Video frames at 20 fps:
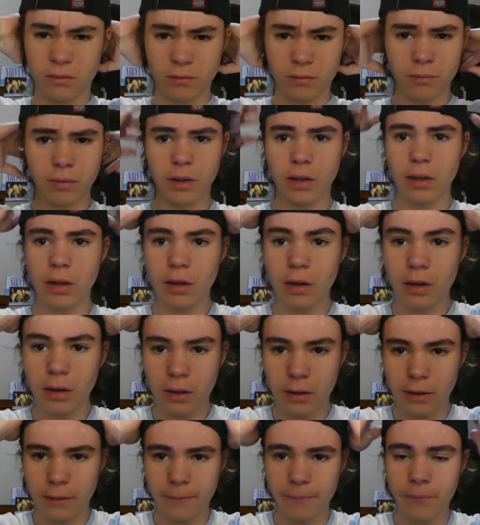but
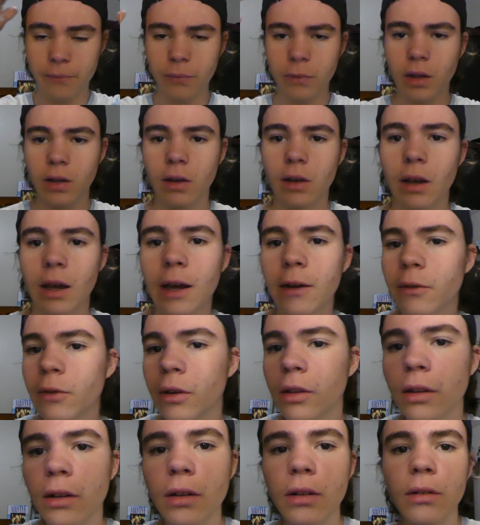um,
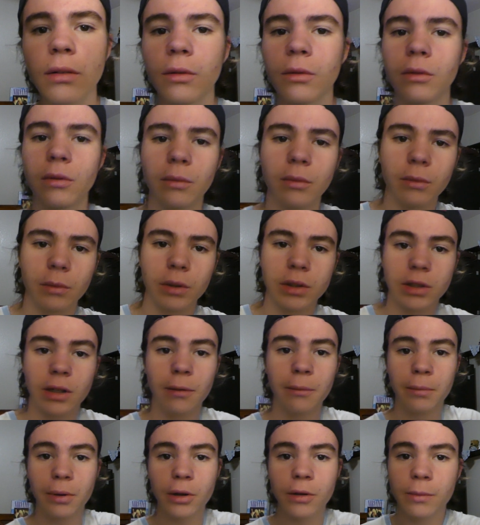everything was
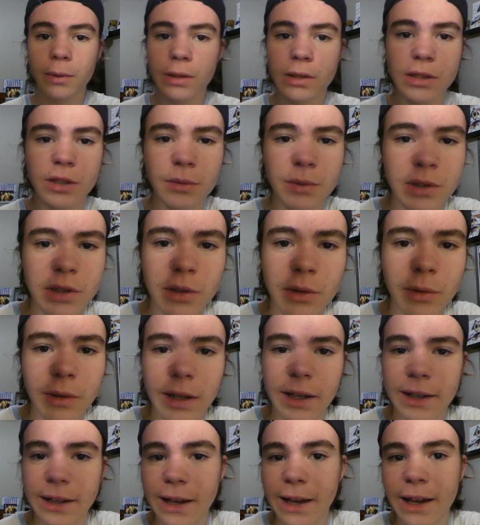on purpose. There was no
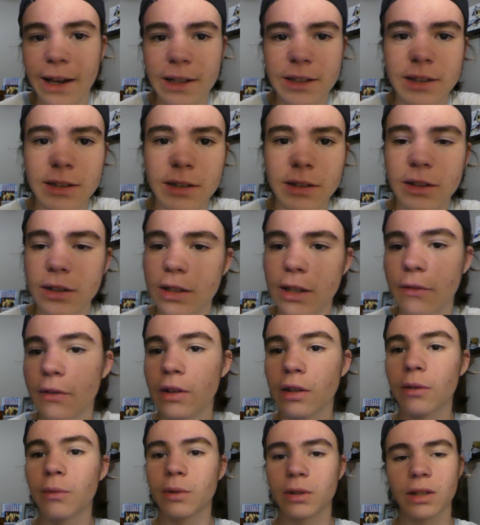like accidents.
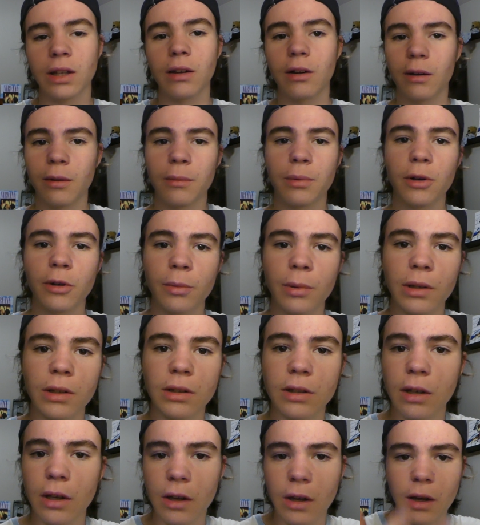Everything was like on
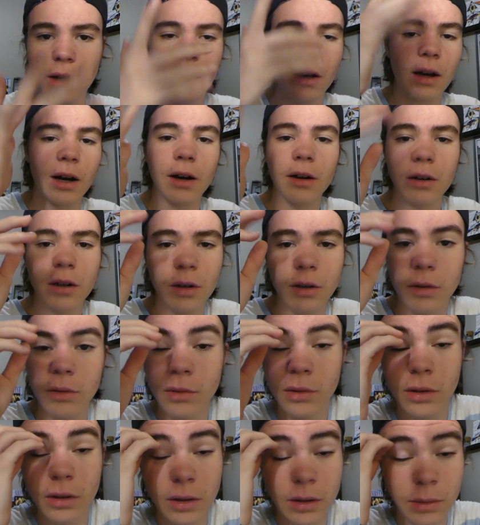purpose. I don't
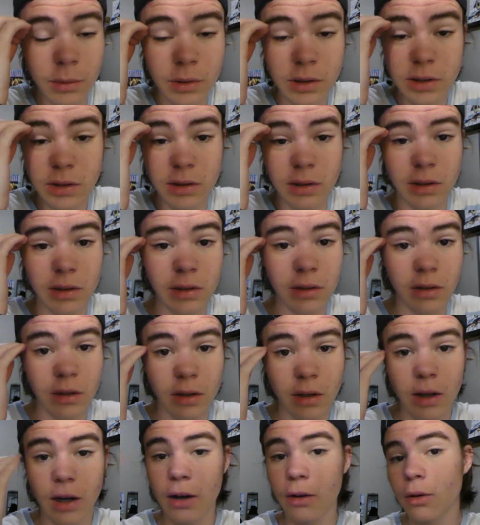know. It was.
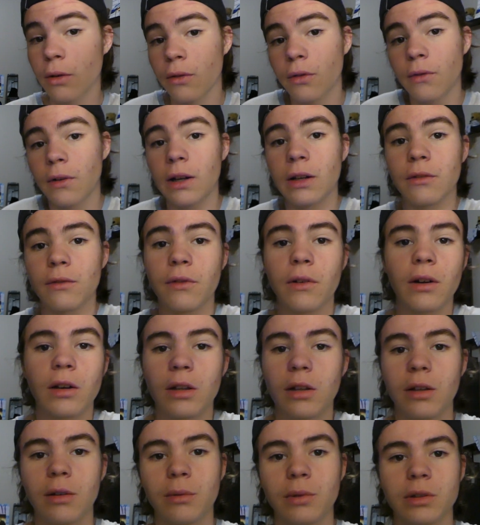I don't know if you find it
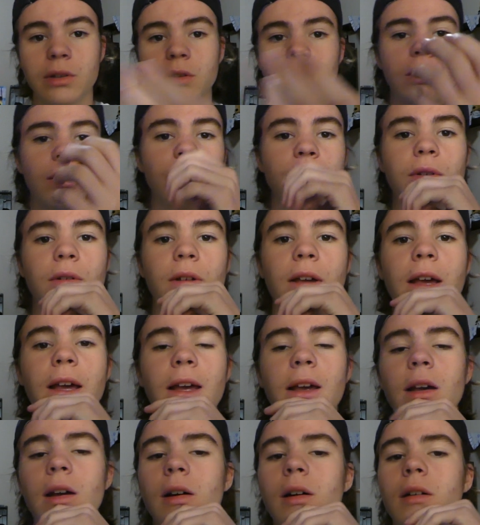funny. It was. It was
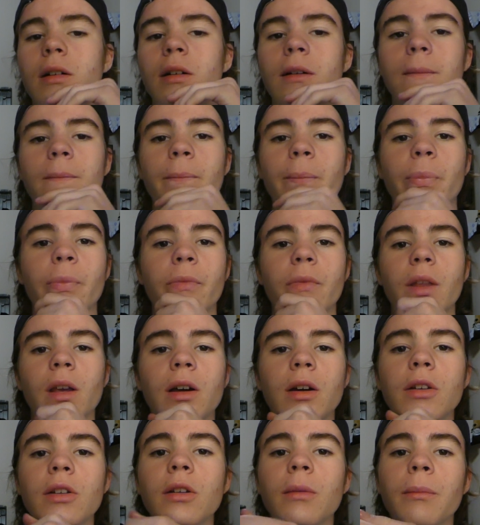okay. Um, I
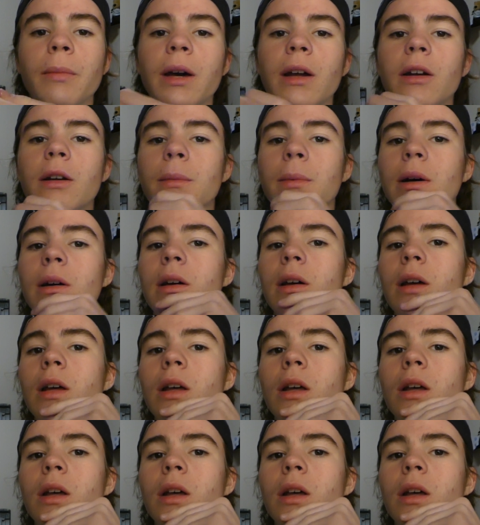could have done better, but